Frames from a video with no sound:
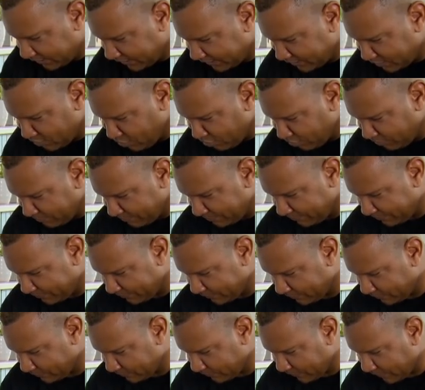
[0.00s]
there's not
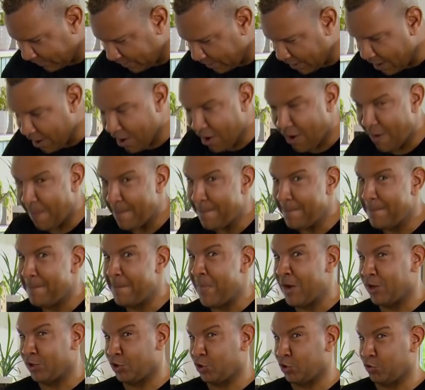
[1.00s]

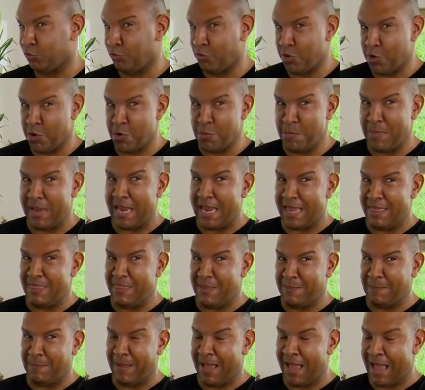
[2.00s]
mushroom
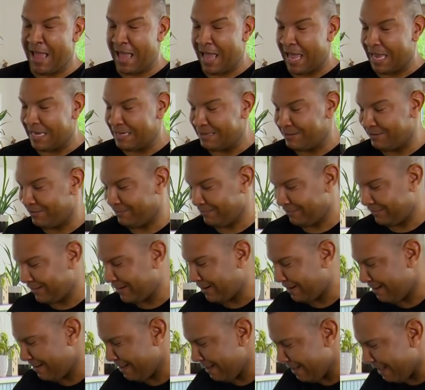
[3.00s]
in the pan.
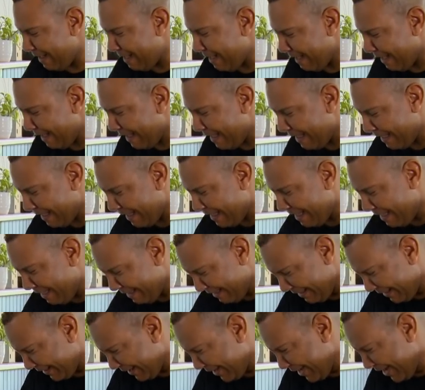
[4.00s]

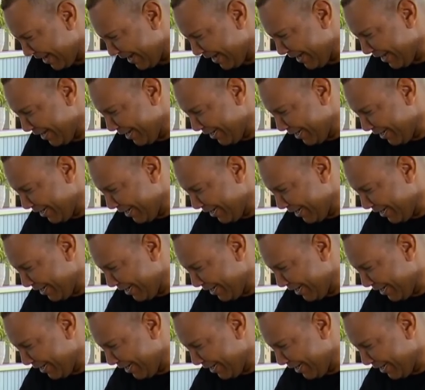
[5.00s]
oh,